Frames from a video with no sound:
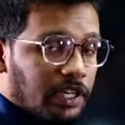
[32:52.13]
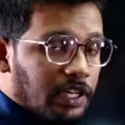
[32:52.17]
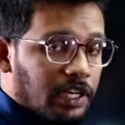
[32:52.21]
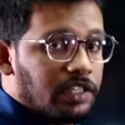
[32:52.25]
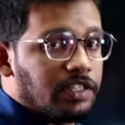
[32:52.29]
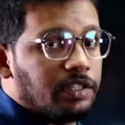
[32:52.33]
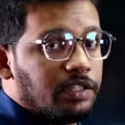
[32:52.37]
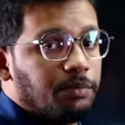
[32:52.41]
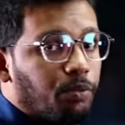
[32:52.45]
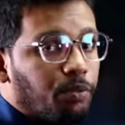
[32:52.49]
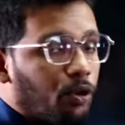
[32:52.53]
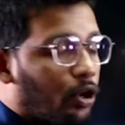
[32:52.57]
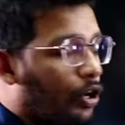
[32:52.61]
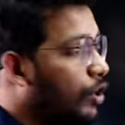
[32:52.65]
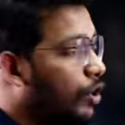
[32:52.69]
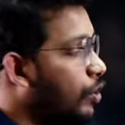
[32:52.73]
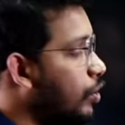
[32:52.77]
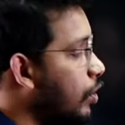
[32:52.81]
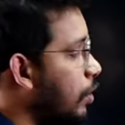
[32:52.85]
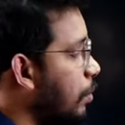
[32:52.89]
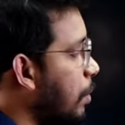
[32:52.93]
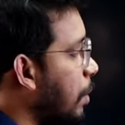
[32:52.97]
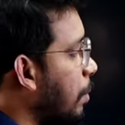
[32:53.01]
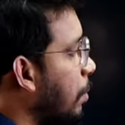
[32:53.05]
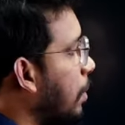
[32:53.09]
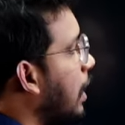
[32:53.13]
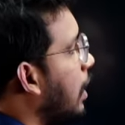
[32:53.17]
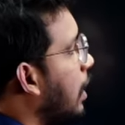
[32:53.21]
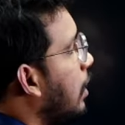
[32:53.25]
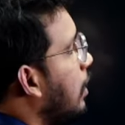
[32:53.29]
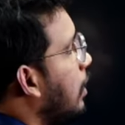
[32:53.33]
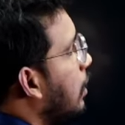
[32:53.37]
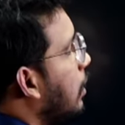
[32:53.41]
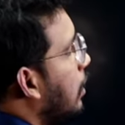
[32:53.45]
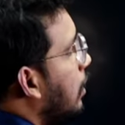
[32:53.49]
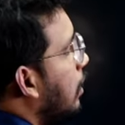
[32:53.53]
That is important to remember.